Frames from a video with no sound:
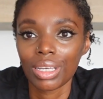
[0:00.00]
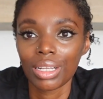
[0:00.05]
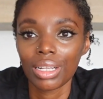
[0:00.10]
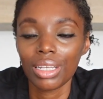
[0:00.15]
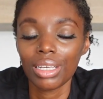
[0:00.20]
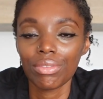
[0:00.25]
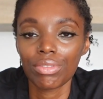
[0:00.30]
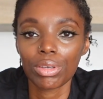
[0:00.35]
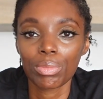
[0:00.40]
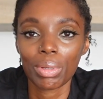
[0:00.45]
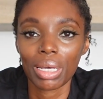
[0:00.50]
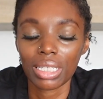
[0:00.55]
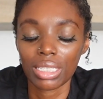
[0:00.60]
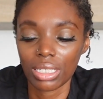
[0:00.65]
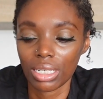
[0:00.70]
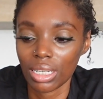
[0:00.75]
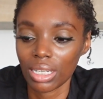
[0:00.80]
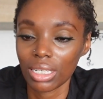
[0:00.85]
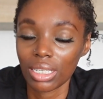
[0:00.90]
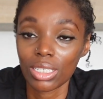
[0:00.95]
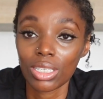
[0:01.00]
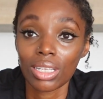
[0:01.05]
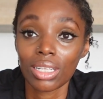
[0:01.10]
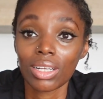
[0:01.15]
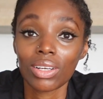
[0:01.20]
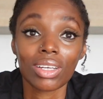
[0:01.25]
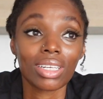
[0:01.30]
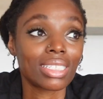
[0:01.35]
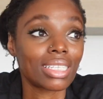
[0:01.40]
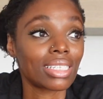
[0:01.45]
leave you basically,
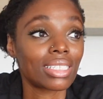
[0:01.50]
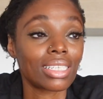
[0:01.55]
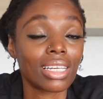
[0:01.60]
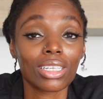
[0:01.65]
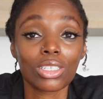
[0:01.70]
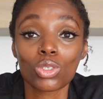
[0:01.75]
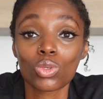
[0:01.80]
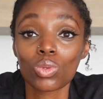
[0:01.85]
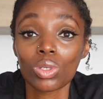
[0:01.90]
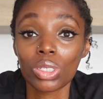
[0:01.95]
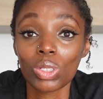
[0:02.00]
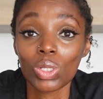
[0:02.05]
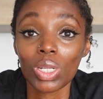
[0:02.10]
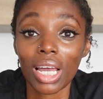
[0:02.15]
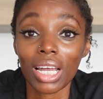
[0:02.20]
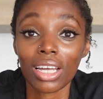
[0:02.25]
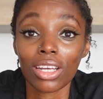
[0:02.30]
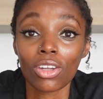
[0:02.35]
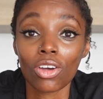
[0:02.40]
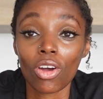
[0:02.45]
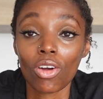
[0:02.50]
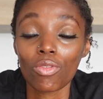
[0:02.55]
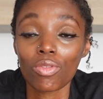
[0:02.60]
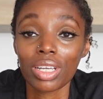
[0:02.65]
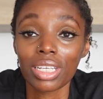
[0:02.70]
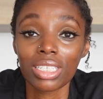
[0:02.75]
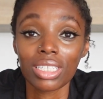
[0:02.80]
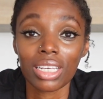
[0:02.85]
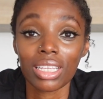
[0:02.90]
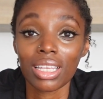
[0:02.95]
as they say, squeeze you like an
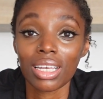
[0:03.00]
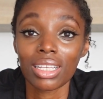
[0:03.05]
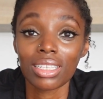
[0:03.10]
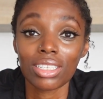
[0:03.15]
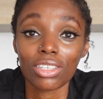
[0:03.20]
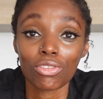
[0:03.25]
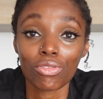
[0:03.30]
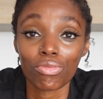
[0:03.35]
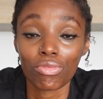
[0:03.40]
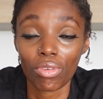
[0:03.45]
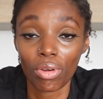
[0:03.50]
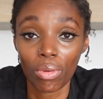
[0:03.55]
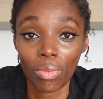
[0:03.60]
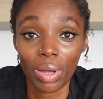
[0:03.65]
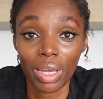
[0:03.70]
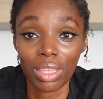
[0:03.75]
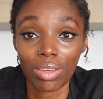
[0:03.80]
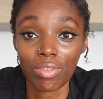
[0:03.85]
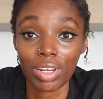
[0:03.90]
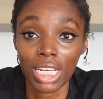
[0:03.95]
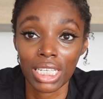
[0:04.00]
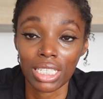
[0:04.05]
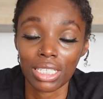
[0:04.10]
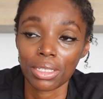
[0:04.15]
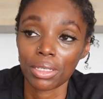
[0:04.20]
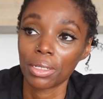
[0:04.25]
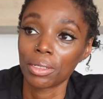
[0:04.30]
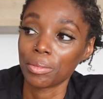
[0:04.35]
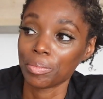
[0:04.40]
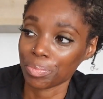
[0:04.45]
orange and then just throw away the rest.
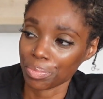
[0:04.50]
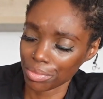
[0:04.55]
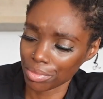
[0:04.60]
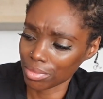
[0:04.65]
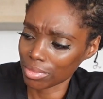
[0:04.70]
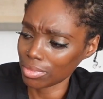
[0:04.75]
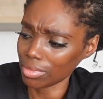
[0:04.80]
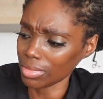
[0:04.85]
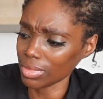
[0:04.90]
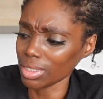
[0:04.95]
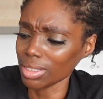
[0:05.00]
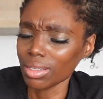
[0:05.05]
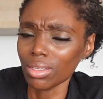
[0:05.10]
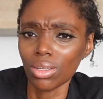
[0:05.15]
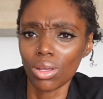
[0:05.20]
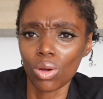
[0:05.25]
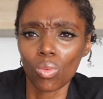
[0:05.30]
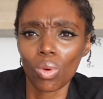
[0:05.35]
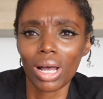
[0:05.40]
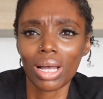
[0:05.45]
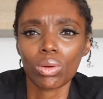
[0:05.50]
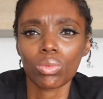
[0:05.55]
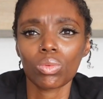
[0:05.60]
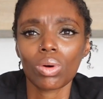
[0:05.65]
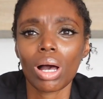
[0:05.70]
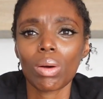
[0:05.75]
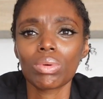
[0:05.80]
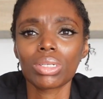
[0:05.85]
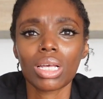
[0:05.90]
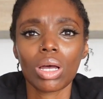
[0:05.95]
You know,
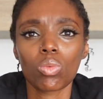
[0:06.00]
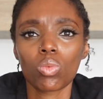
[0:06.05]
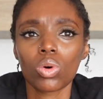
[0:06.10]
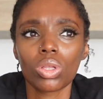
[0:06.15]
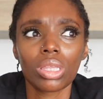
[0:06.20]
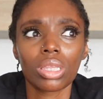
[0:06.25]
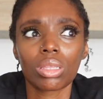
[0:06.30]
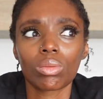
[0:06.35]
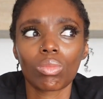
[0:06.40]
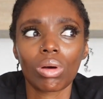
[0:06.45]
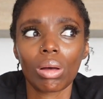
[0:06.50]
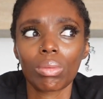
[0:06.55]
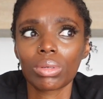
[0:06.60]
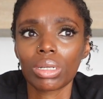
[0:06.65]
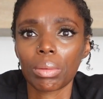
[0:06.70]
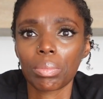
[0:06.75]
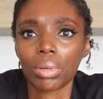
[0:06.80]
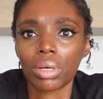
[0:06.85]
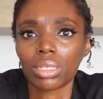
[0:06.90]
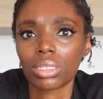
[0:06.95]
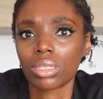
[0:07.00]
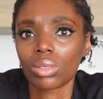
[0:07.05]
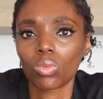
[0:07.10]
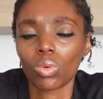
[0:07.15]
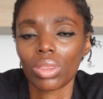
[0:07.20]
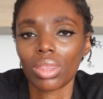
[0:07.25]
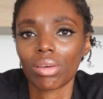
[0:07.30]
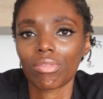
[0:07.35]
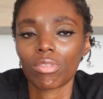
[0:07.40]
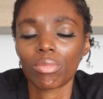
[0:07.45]
why would I personally
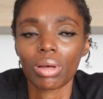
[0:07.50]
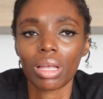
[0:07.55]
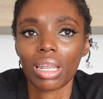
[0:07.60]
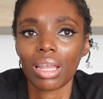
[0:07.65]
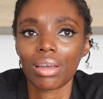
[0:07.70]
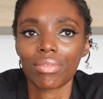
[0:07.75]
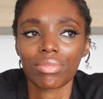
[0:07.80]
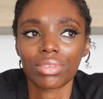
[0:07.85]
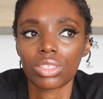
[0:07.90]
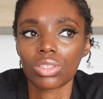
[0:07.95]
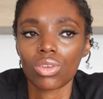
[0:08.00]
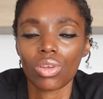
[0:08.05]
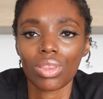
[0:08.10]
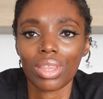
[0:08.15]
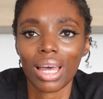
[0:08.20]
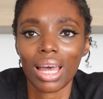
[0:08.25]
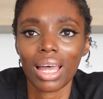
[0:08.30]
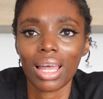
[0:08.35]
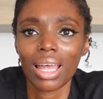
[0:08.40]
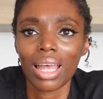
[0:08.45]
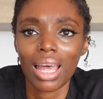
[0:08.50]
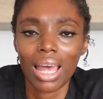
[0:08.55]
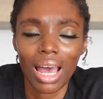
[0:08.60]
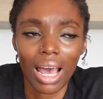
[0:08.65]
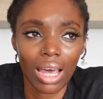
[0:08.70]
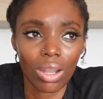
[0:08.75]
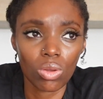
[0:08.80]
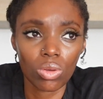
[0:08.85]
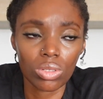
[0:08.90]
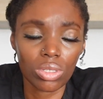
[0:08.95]
want that for my life? It's not that.
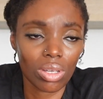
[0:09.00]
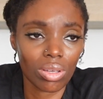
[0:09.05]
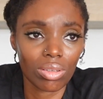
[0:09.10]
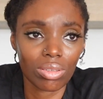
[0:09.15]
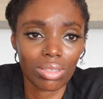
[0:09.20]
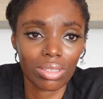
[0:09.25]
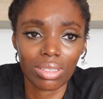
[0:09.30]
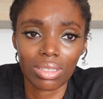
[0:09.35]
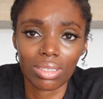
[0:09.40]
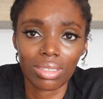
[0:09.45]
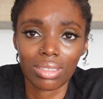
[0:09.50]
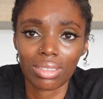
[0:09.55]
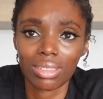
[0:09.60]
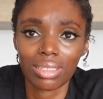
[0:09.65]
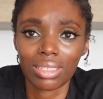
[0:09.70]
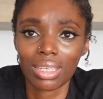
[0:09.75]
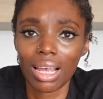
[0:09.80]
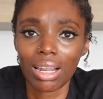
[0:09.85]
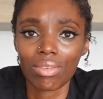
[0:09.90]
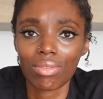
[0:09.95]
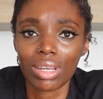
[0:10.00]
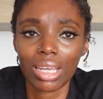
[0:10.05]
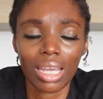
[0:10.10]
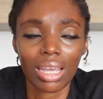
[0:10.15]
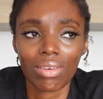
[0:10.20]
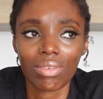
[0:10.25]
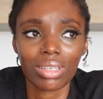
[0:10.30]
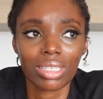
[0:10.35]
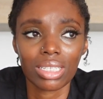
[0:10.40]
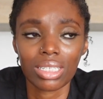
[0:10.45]
And also the salary
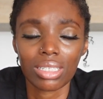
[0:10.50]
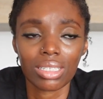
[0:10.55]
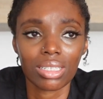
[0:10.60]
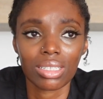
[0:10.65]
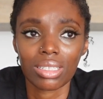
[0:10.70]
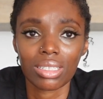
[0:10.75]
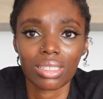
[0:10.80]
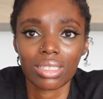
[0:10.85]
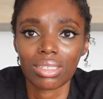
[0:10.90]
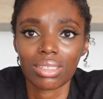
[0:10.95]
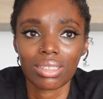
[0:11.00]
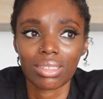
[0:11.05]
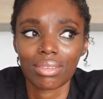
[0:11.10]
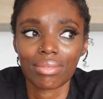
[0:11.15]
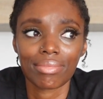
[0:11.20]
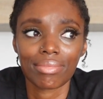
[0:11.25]
here is just,